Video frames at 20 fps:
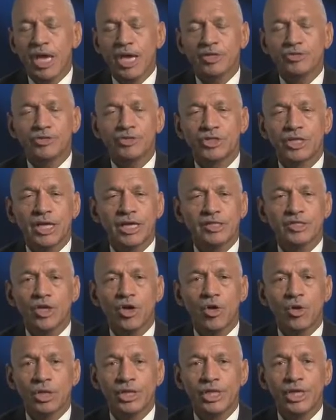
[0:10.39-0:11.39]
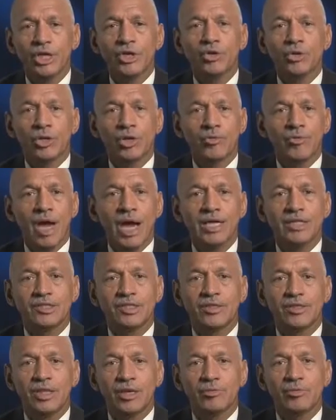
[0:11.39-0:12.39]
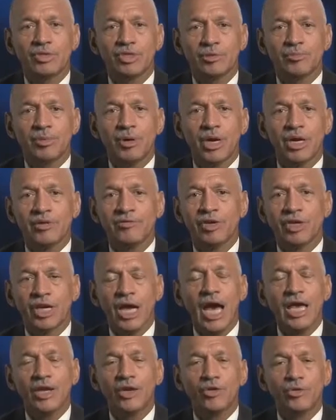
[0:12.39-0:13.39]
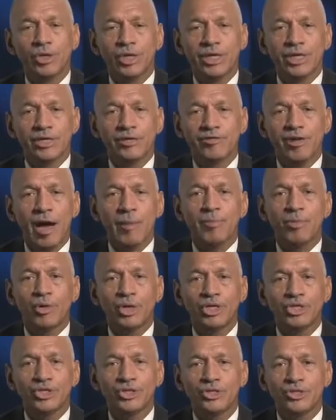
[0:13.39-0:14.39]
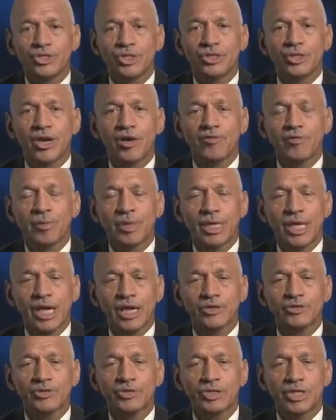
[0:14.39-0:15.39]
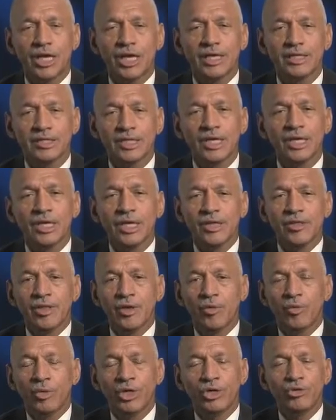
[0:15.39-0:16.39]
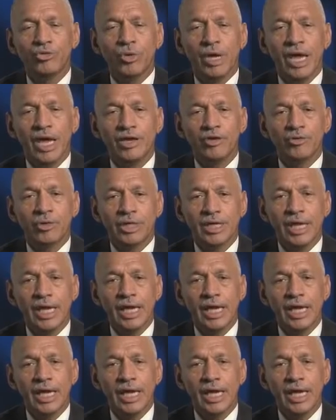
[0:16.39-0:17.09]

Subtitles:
exercise called Eagle Horizon that was a part of a continuity of operations and government exercise that we do annually.